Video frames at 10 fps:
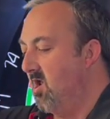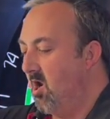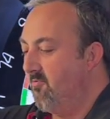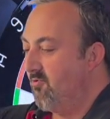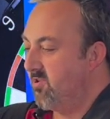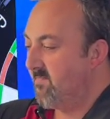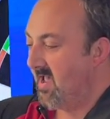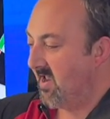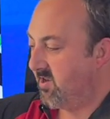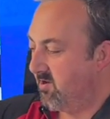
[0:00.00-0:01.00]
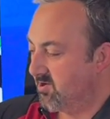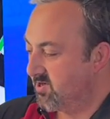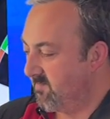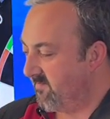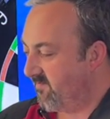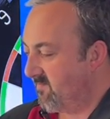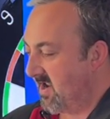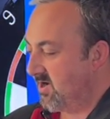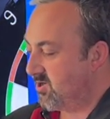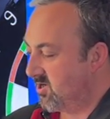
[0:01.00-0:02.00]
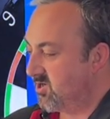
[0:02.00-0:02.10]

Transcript: Over on the back, you've got some information.